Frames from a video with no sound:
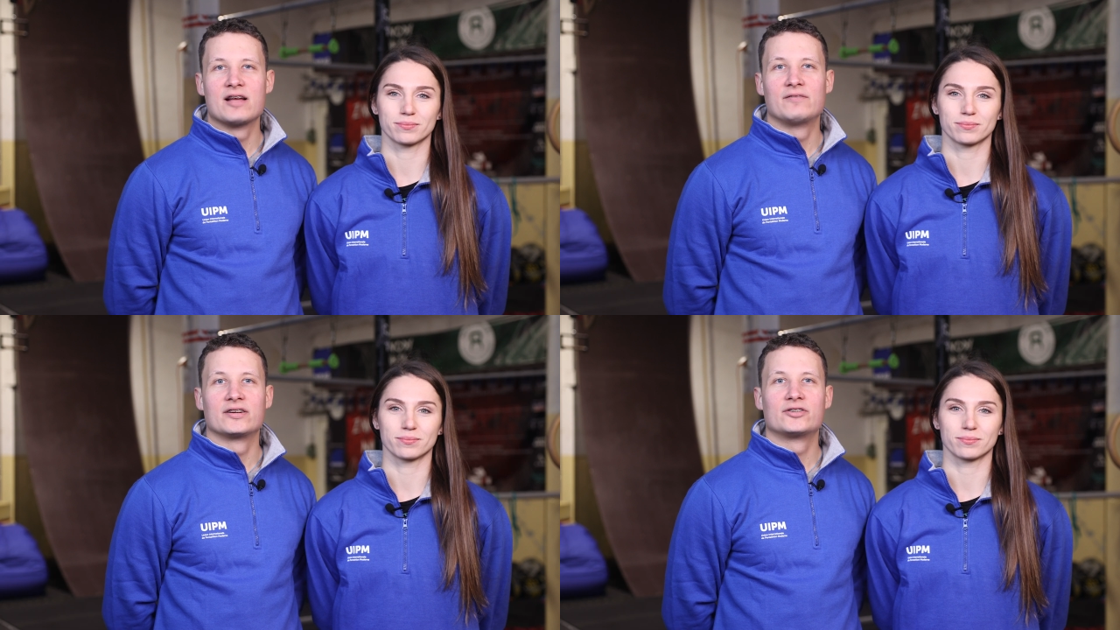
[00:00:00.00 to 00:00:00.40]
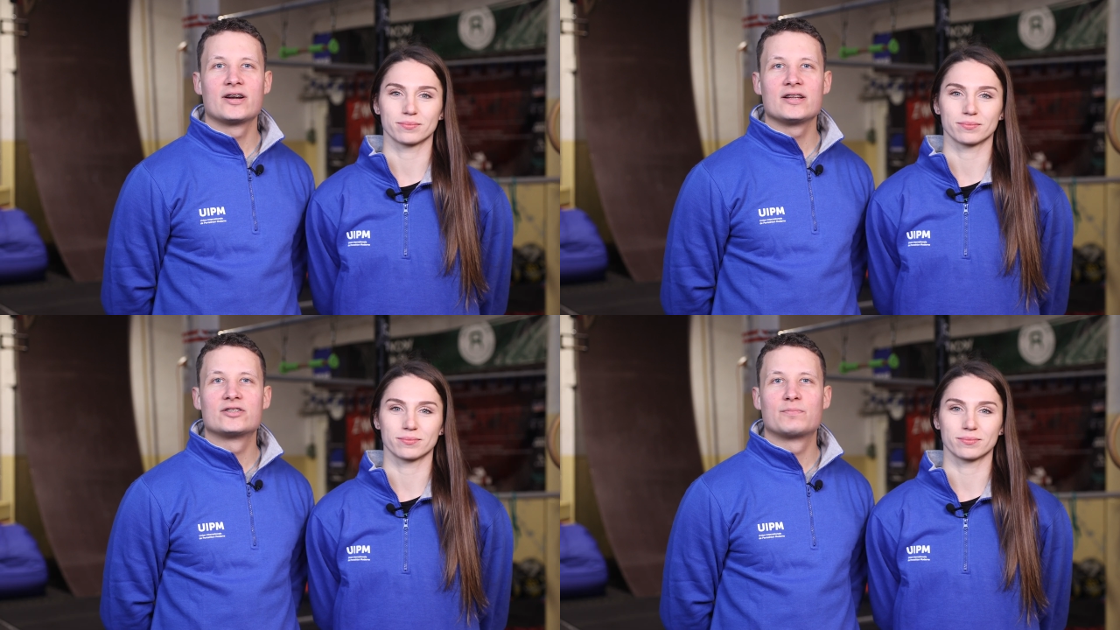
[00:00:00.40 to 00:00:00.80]
Speaker 1: have a
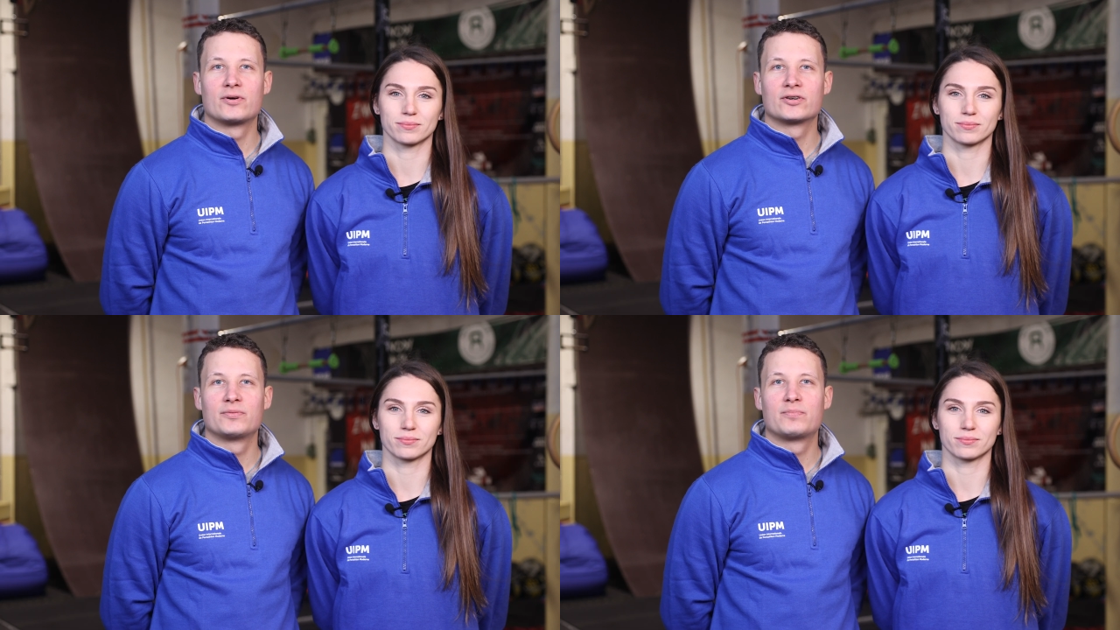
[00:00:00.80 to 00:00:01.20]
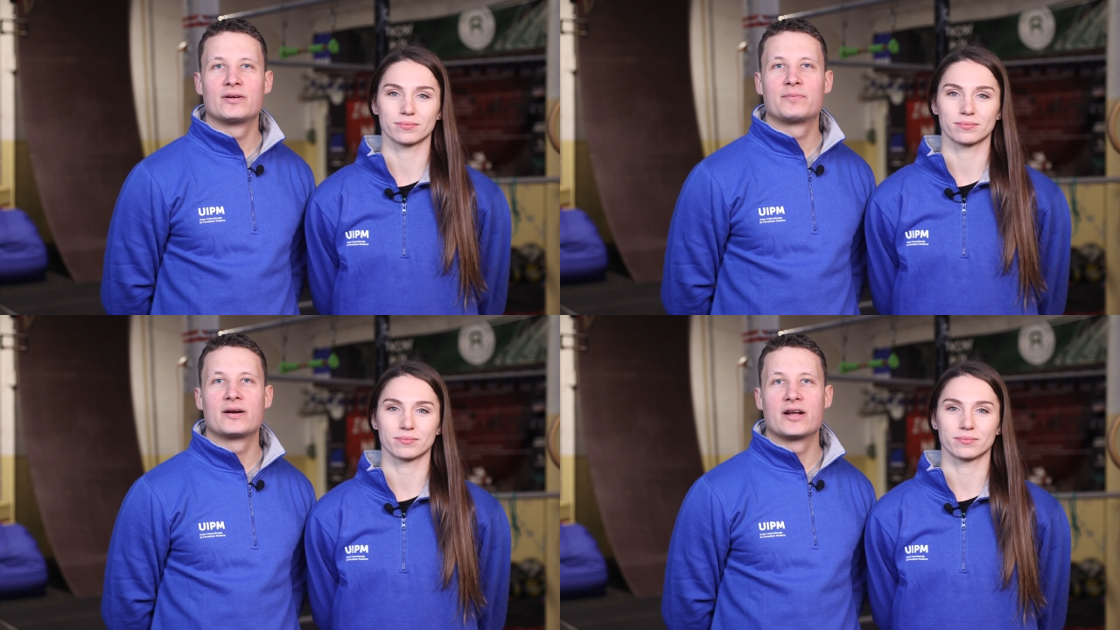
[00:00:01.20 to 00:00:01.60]
great sport
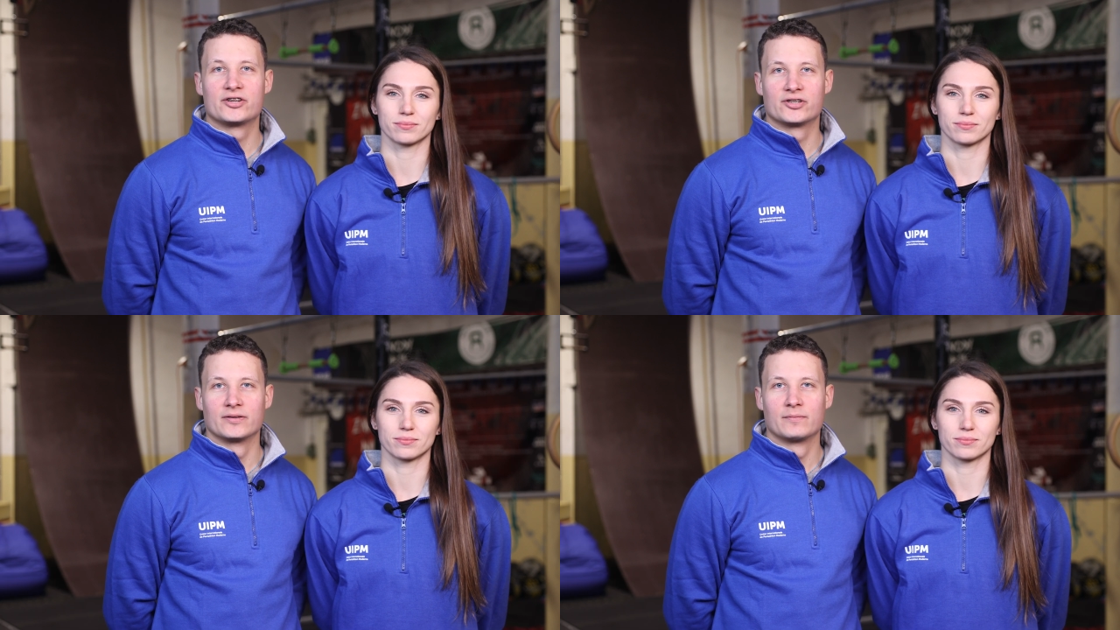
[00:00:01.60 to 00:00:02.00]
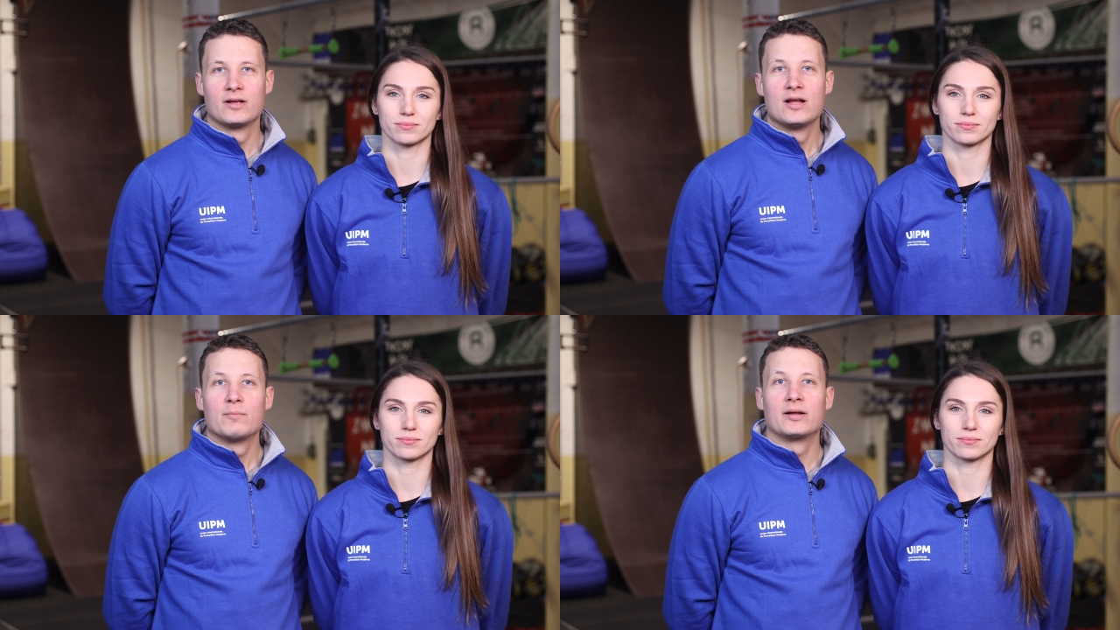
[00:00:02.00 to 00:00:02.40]
preparation.
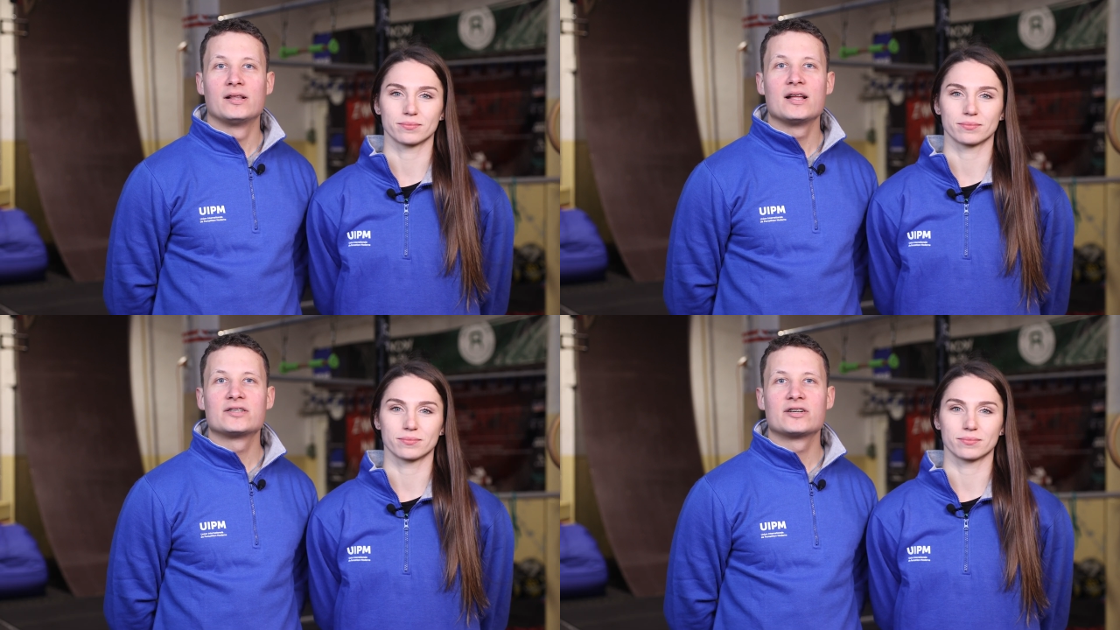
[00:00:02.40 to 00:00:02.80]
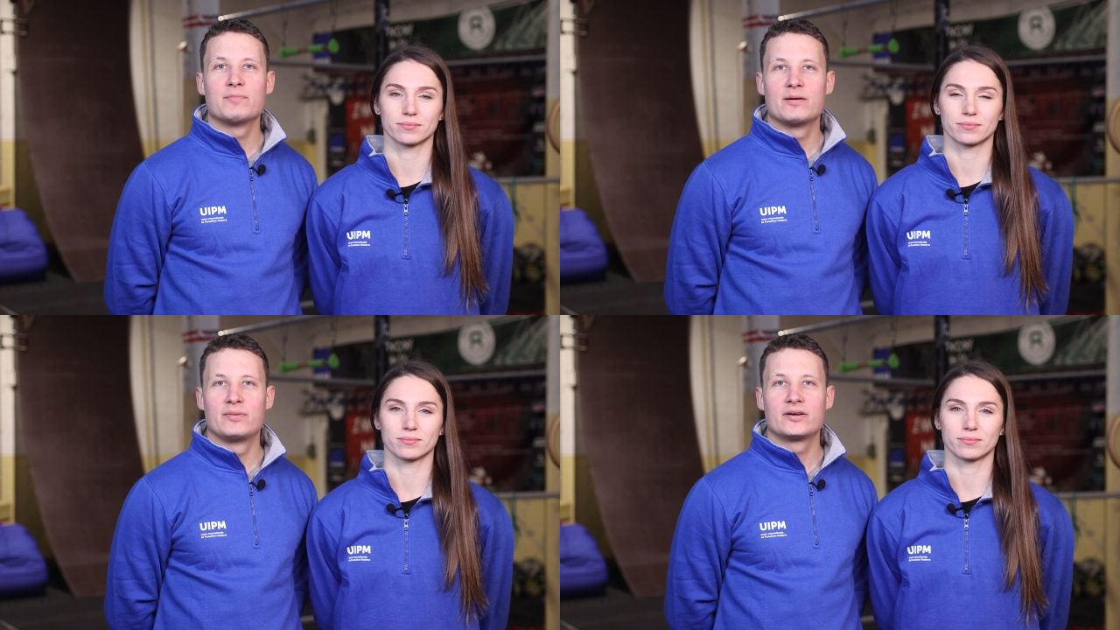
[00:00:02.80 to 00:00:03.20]
But let's
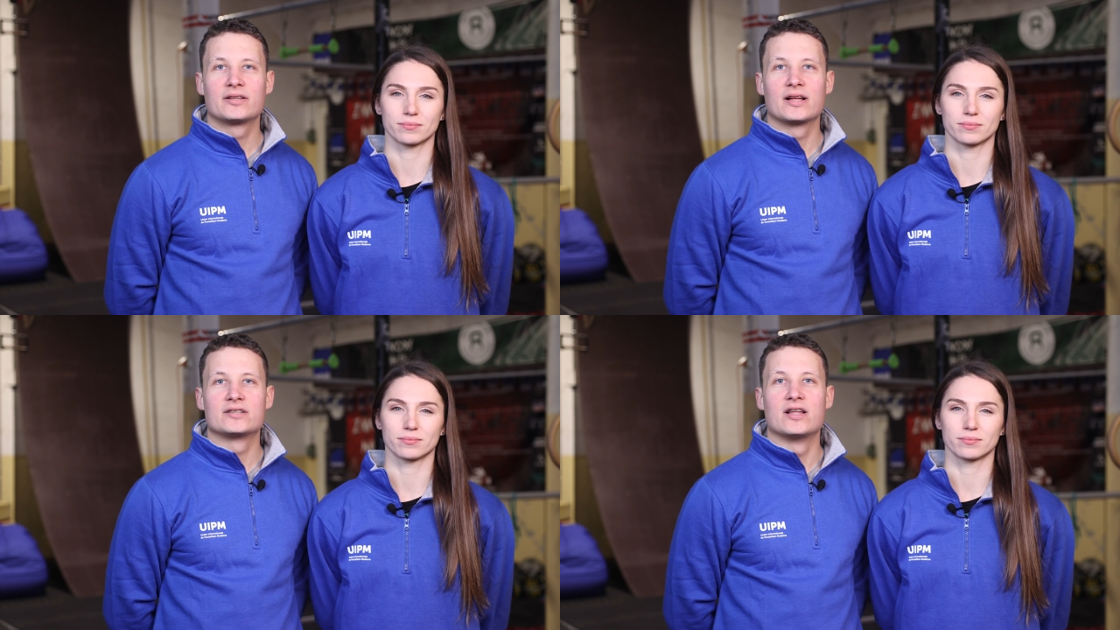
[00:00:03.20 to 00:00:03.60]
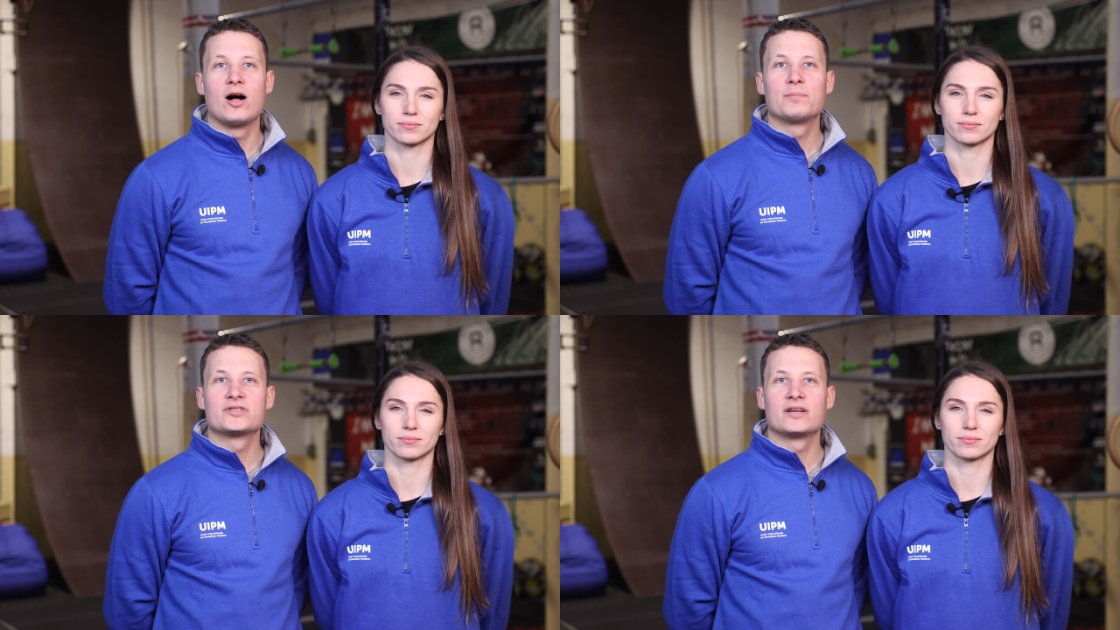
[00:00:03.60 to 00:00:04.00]
remember that the
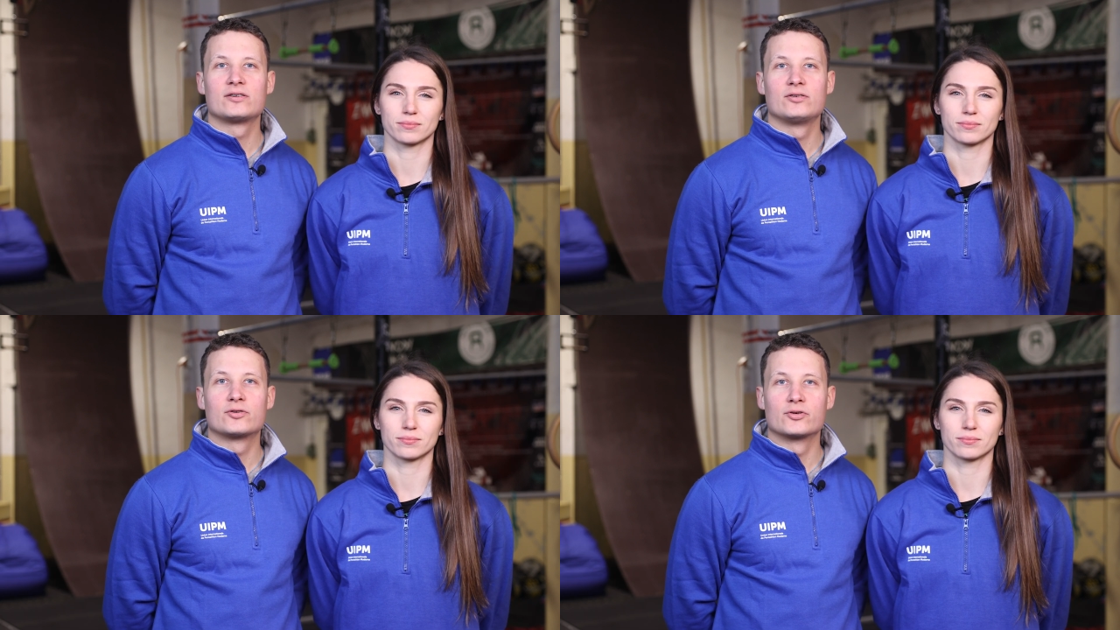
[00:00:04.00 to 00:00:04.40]
obstacle